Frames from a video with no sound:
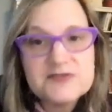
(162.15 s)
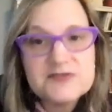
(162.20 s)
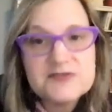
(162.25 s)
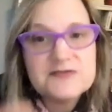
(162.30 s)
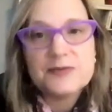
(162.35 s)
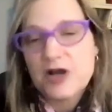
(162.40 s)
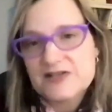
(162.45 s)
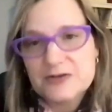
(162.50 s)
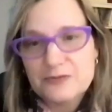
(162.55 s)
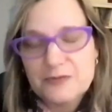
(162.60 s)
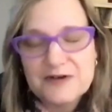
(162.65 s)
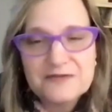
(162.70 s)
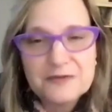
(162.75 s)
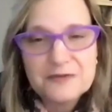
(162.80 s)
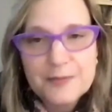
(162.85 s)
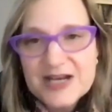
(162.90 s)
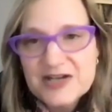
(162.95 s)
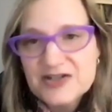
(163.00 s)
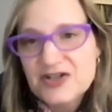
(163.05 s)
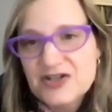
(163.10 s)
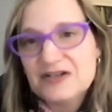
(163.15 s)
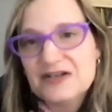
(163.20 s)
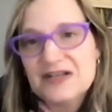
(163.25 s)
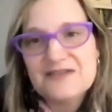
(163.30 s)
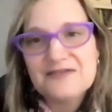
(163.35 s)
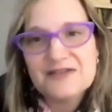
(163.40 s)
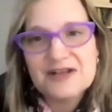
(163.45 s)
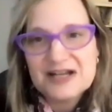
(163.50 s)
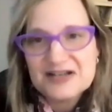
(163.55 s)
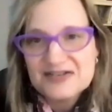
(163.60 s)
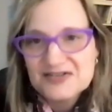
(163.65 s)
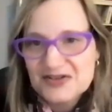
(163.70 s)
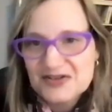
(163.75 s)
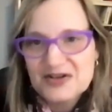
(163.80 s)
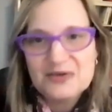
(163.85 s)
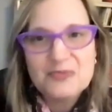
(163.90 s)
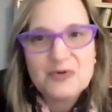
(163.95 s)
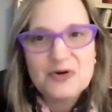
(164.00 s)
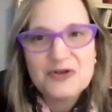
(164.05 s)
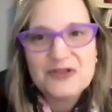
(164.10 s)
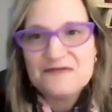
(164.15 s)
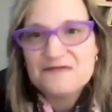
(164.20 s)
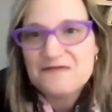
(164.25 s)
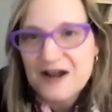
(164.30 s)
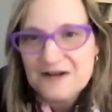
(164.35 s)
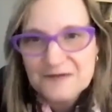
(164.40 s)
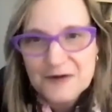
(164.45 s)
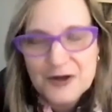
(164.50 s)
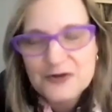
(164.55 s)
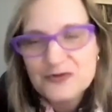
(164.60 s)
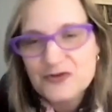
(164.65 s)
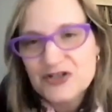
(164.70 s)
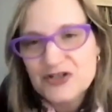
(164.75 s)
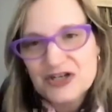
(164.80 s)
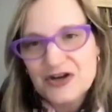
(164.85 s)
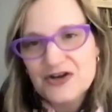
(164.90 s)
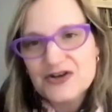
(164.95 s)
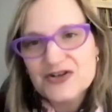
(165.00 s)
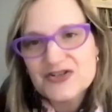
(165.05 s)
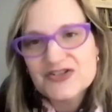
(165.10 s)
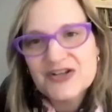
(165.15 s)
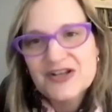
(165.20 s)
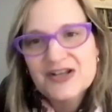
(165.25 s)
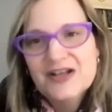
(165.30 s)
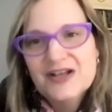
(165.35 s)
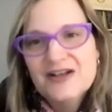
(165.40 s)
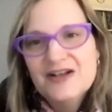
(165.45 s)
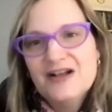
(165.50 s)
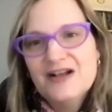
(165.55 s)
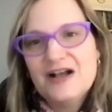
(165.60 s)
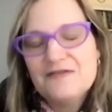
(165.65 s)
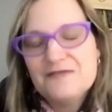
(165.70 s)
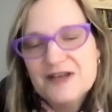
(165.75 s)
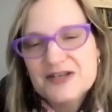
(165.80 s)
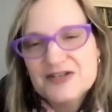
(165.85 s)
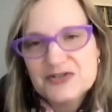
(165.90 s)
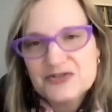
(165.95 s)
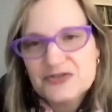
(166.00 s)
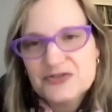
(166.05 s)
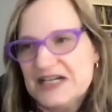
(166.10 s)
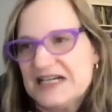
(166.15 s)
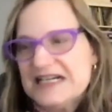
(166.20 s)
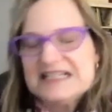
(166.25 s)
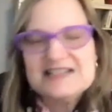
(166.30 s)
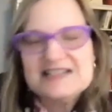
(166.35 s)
from the Protestant Reformation, giving us, more than 500 years of history.